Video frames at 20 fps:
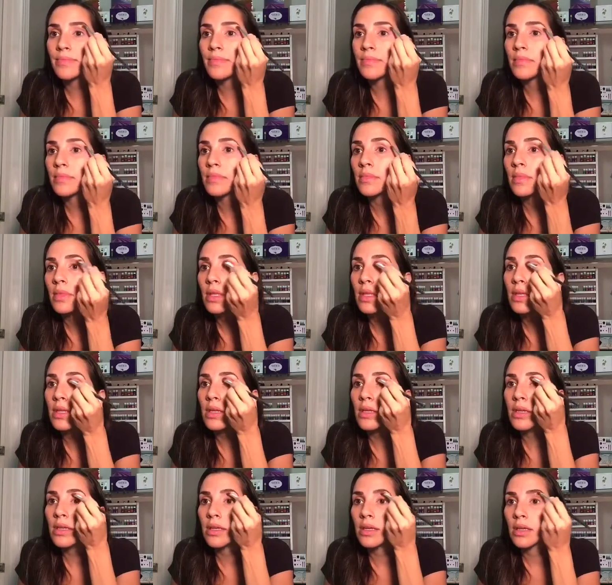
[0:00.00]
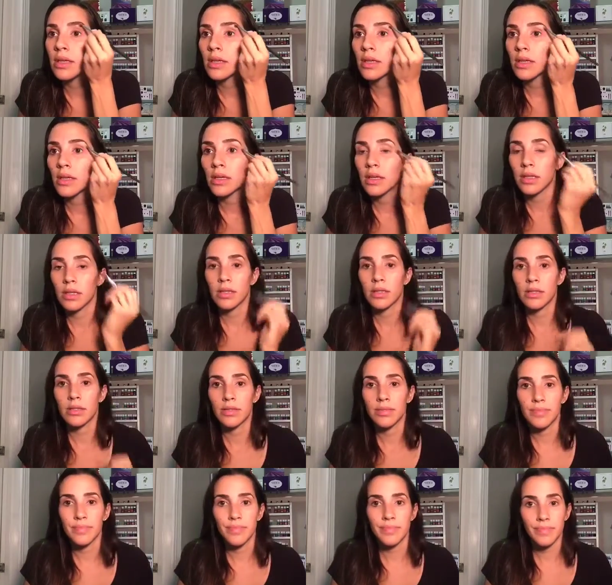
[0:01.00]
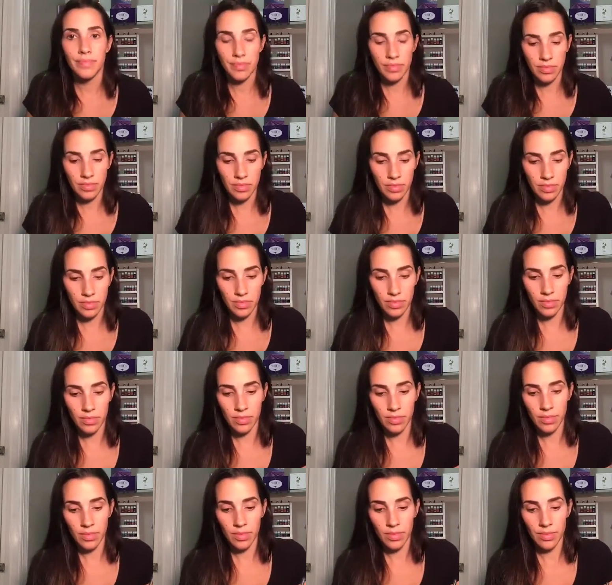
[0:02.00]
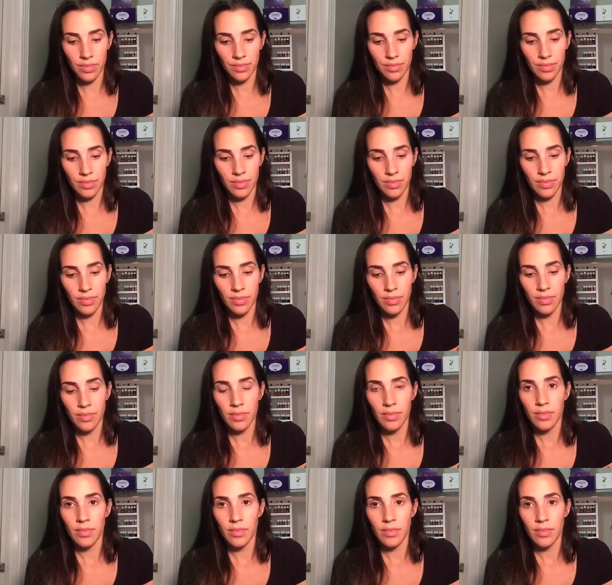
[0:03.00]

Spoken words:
[no speech]